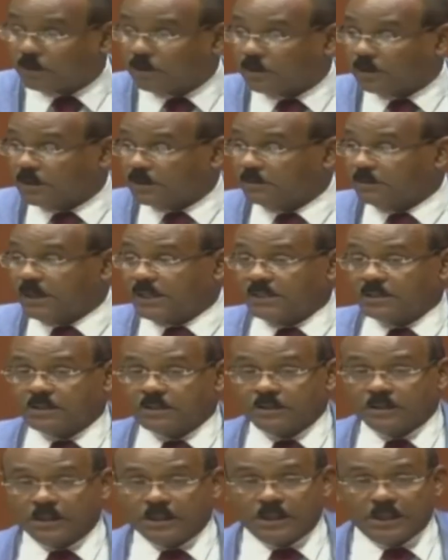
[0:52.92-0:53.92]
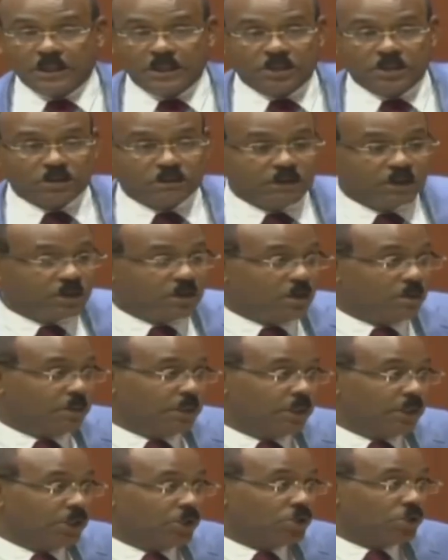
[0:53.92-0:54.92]
it doesn't matter the nature of the
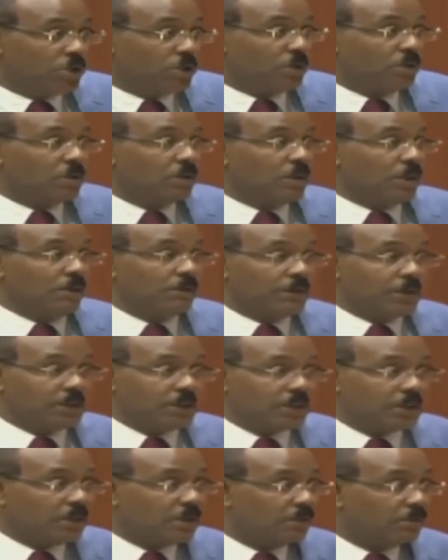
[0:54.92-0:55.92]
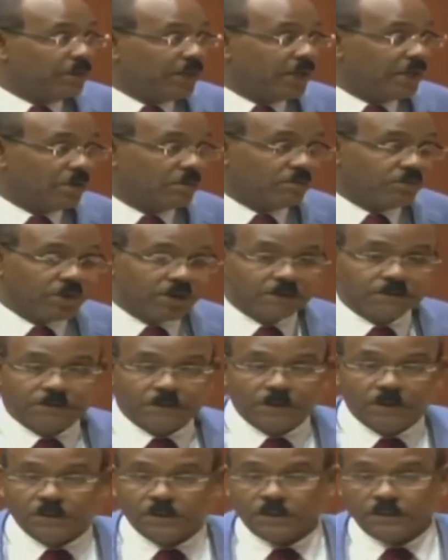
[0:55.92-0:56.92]
accommodation, if it's a bed and
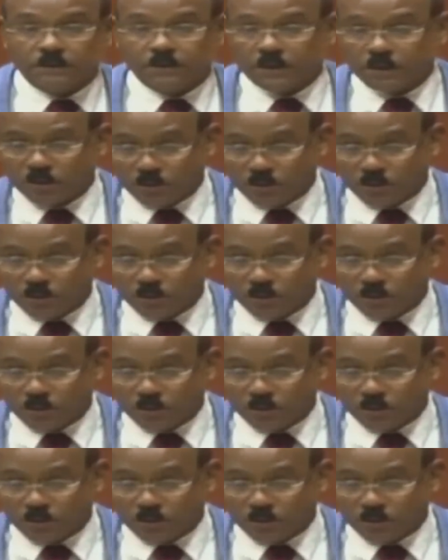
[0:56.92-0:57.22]
breakfast, if it's a